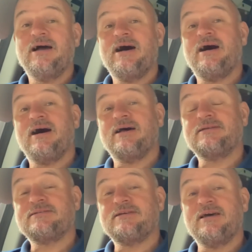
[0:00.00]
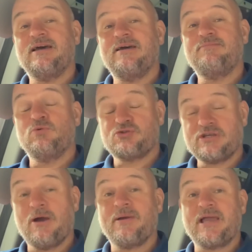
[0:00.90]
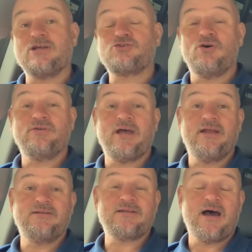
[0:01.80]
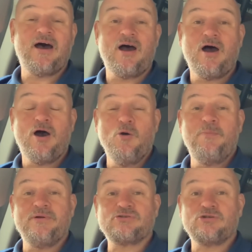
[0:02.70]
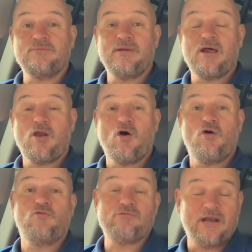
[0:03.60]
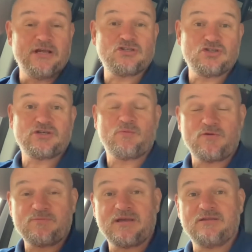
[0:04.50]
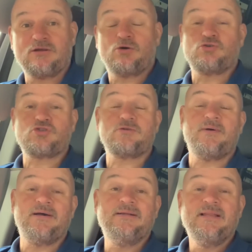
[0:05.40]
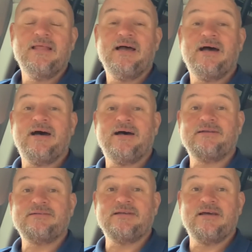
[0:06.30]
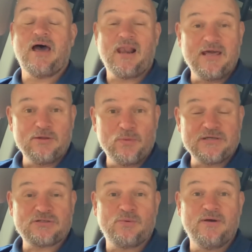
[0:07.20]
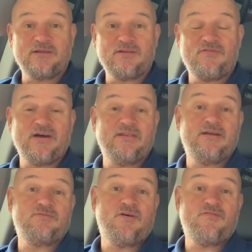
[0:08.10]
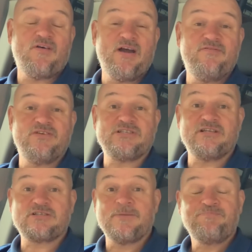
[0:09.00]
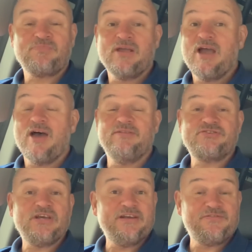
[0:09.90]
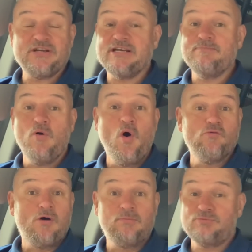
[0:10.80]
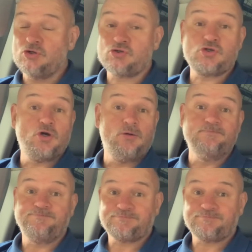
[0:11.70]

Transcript: And we'll see how it gets on, and I hope it's going to be a long relationship with me and the customer. And I like the winter work, the fact that I've got 5 visits, and they said, if you need more, Rob, just come.